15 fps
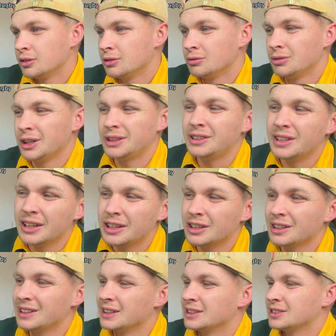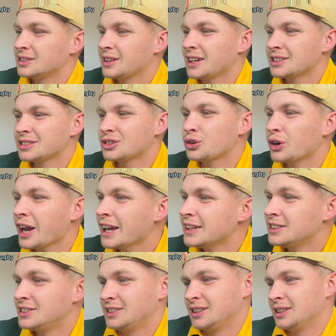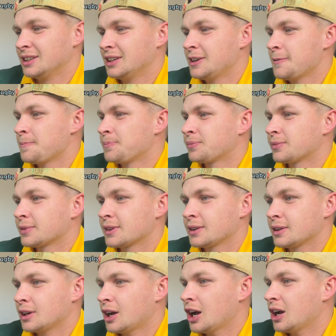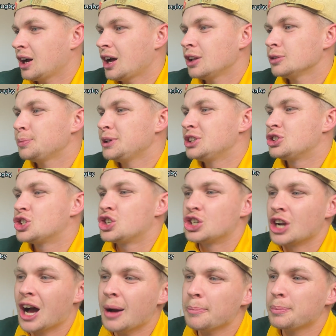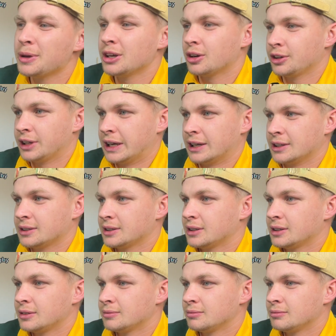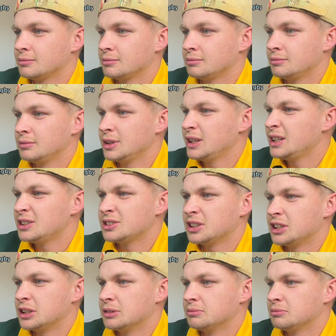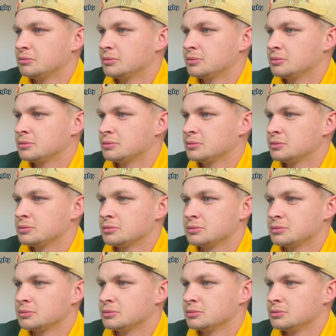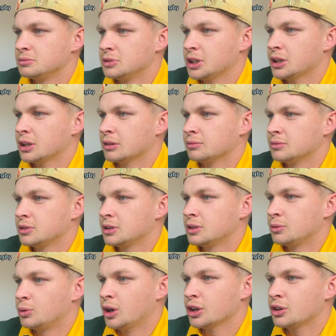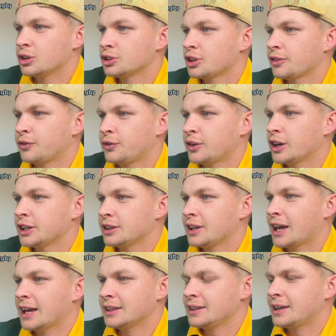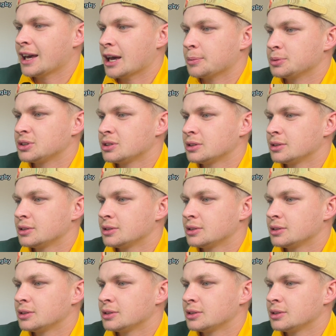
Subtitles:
Ridiculous. That's crazy. I'll be jumping on that. Easily. Yeah. Why can't I find the handicaps?